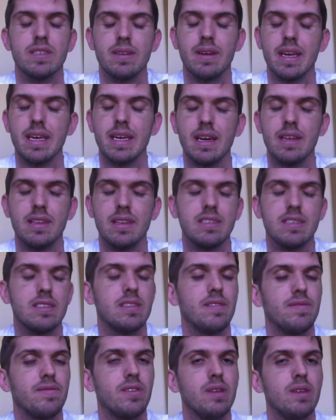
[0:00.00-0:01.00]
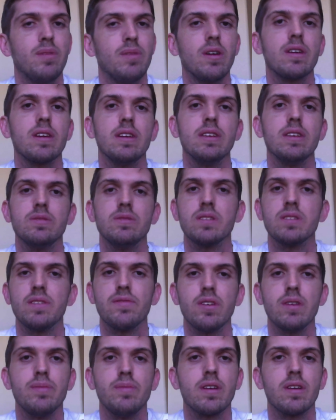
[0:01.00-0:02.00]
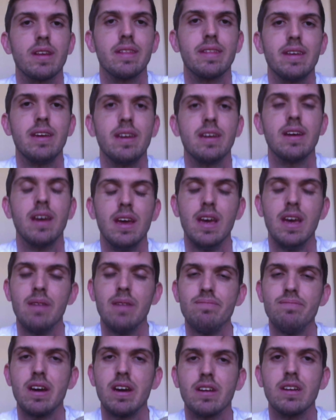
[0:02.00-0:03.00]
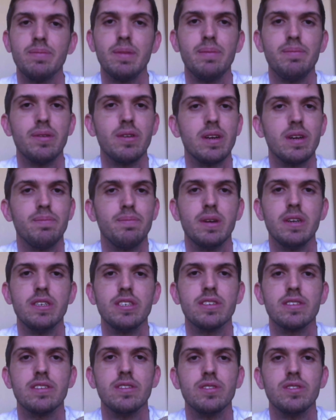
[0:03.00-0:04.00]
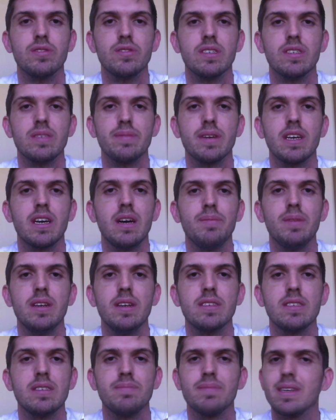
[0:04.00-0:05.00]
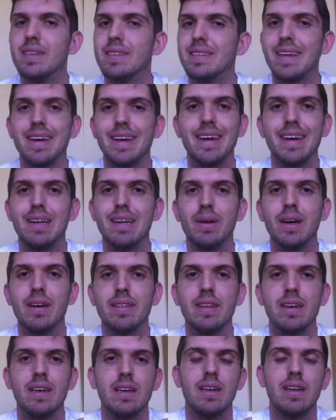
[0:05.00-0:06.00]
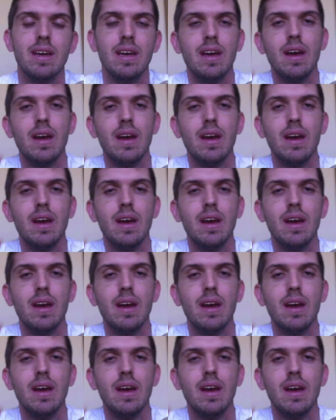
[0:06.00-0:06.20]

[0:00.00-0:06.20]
Again, this is the free market doing the free market thing. I'm not going to be preaching socialism and communism because I ain't about that.